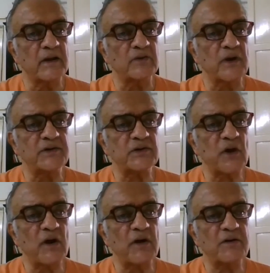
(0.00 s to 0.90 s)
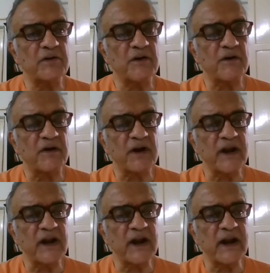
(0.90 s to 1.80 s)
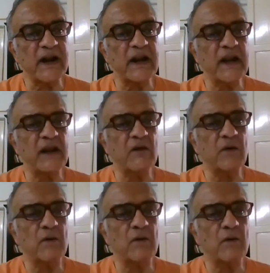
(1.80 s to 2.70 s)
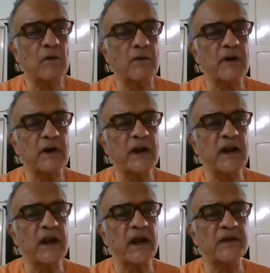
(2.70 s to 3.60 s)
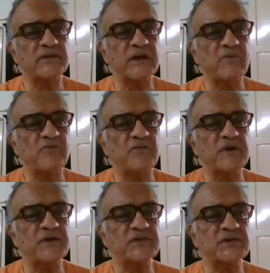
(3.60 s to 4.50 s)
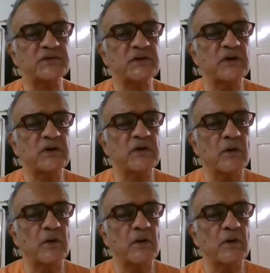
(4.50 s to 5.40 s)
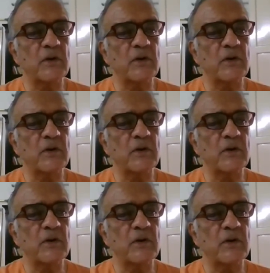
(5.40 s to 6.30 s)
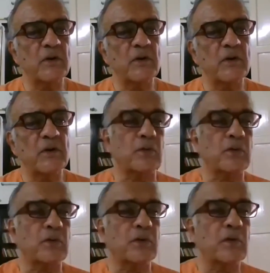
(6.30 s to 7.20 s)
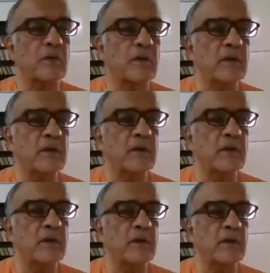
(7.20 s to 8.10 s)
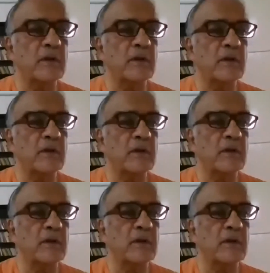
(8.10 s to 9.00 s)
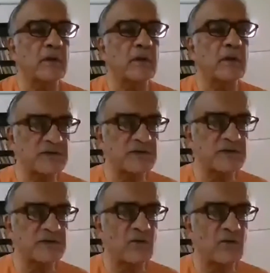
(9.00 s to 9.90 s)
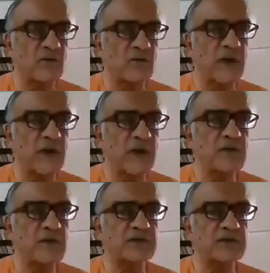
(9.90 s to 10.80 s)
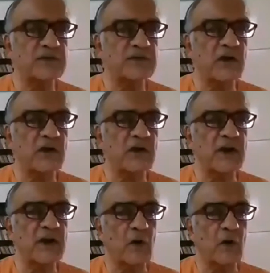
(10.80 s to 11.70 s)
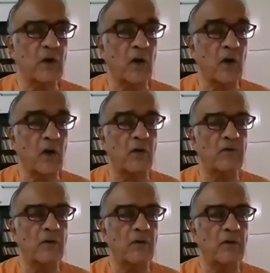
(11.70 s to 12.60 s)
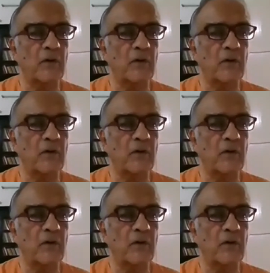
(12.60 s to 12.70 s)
So it's not really only a selfish individual pursuit. Just as in science, when you discover a law